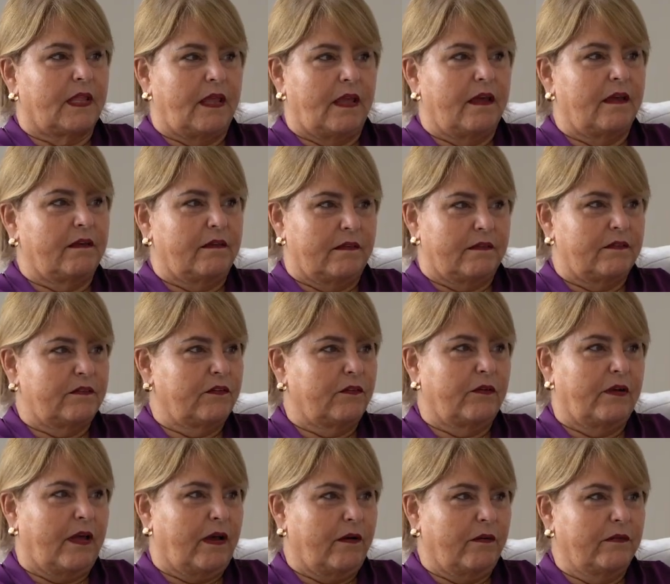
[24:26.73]
Yeah. So
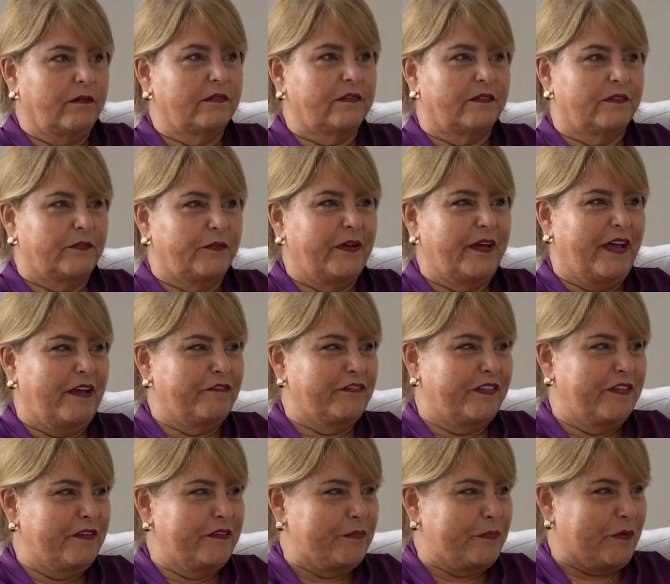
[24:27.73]
now we
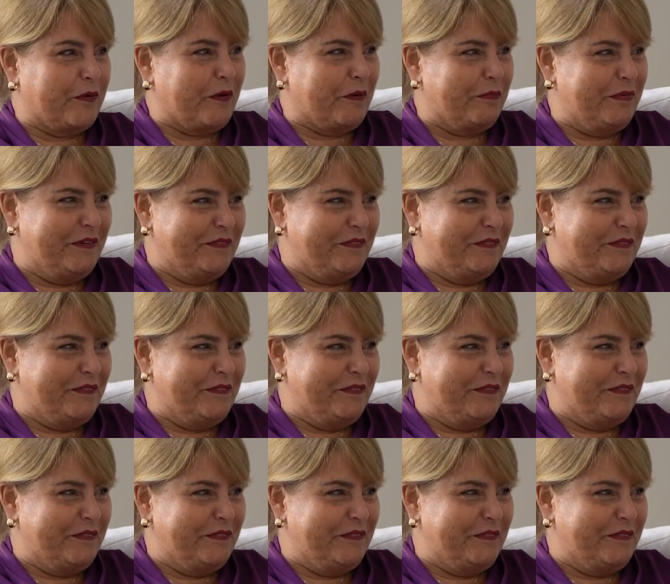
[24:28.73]
have this problem.